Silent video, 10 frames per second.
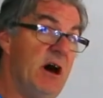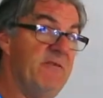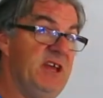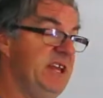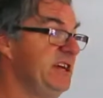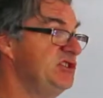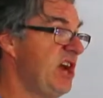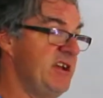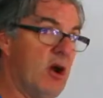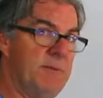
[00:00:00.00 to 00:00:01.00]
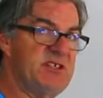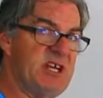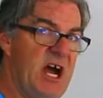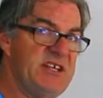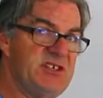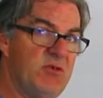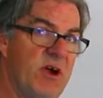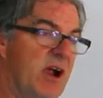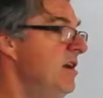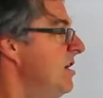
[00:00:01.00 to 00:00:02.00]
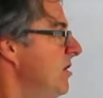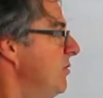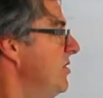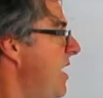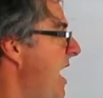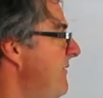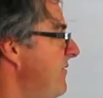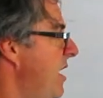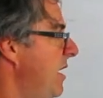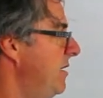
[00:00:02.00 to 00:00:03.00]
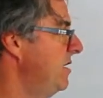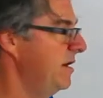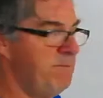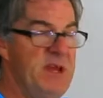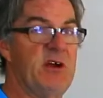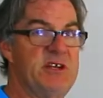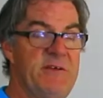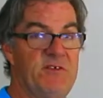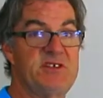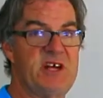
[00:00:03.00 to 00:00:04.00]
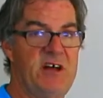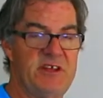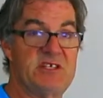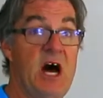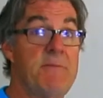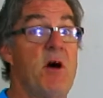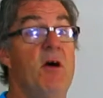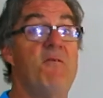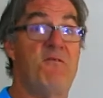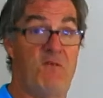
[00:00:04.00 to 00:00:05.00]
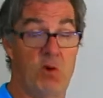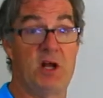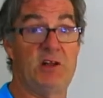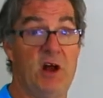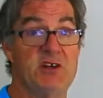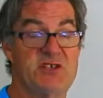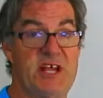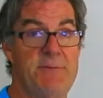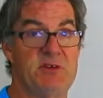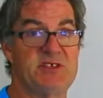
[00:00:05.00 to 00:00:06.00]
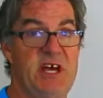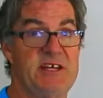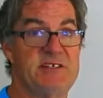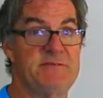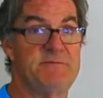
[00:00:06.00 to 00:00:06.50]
of getting a ginormous chi-square when you have a, a bigger difference on the top for a large sample size.